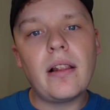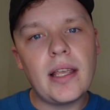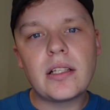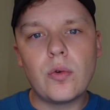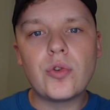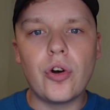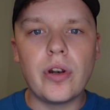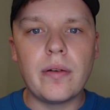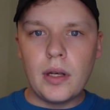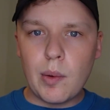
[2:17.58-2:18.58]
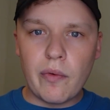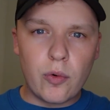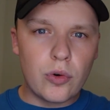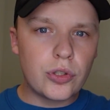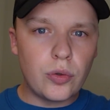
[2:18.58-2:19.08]
the list goes on. Now, of
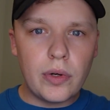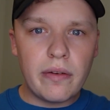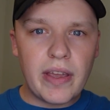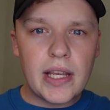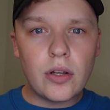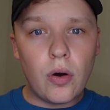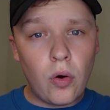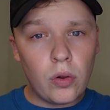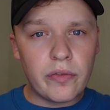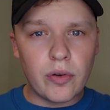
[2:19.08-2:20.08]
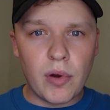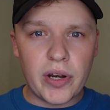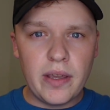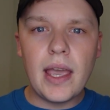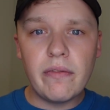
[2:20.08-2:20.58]
course, don't invest all of your
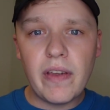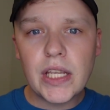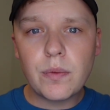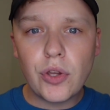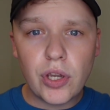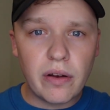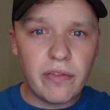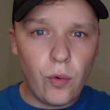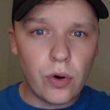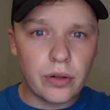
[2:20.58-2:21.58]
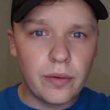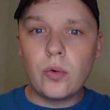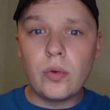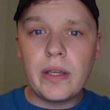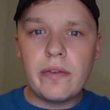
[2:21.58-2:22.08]
money. Invest what you can afford.
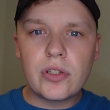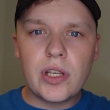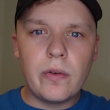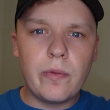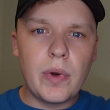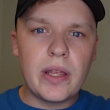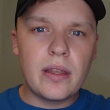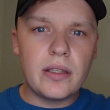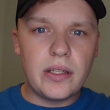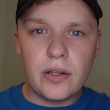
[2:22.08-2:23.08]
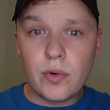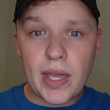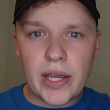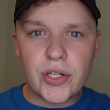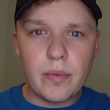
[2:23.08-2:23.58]
Don't leave yourself with zero
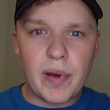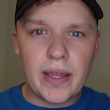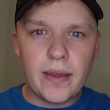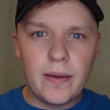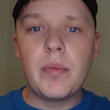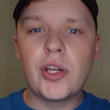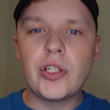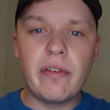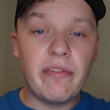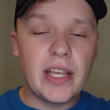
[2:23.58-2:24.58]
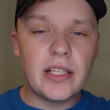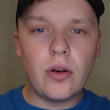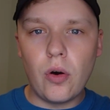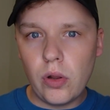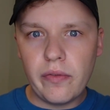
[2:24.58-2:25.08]
cash in a bank because you've invested
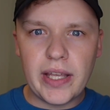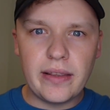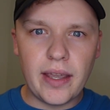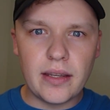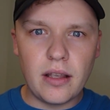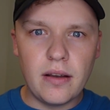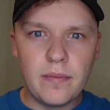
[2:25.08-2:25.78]
all of it in Tesla